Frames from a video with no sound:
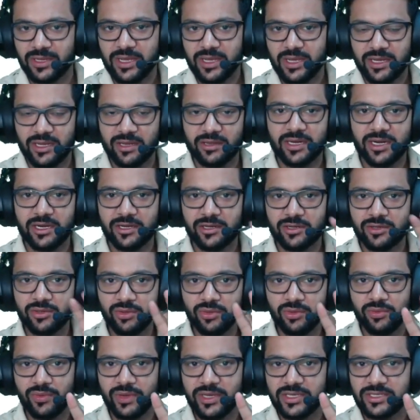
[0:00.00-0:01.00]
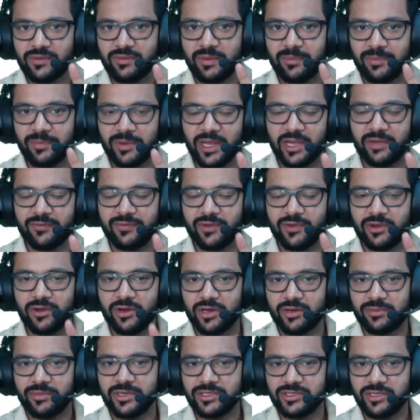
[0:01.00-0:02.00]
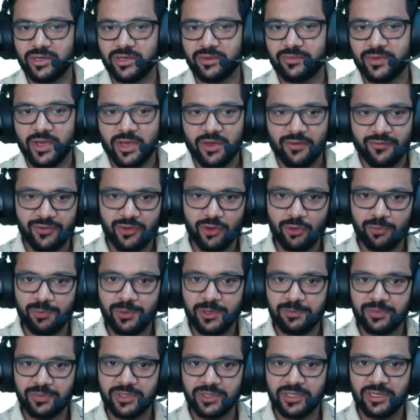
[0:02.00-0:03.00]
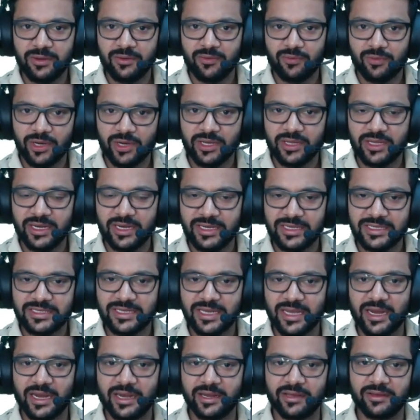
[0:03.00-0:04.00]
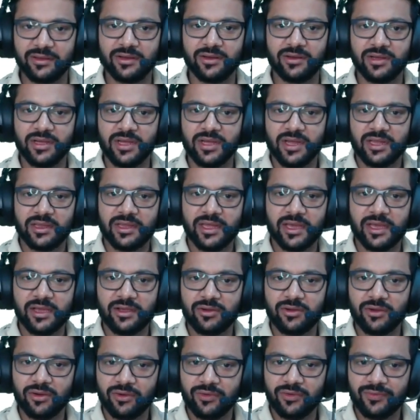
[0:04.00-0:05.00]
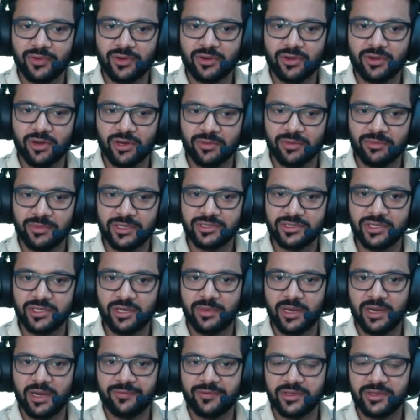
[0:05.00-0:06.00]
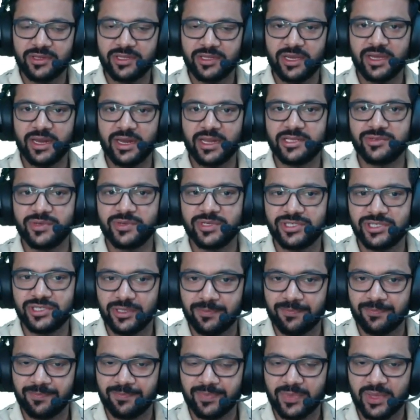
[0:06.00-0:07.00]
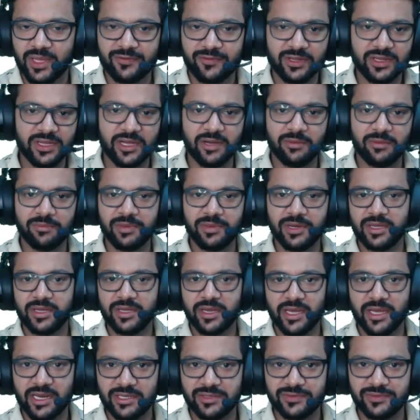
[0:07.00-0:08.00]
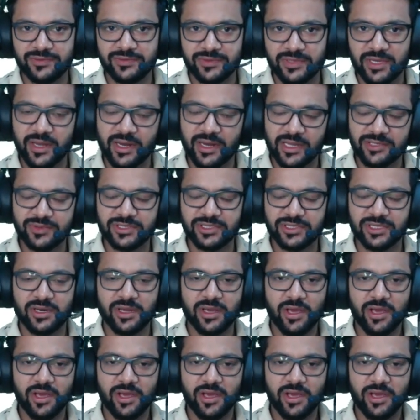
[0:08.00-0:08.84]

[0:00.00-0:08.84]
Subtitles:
Now, there are two ways of applying for government jobs. Few people, what they decide, you know, they go for government job after their graduation, after they complete their graduation.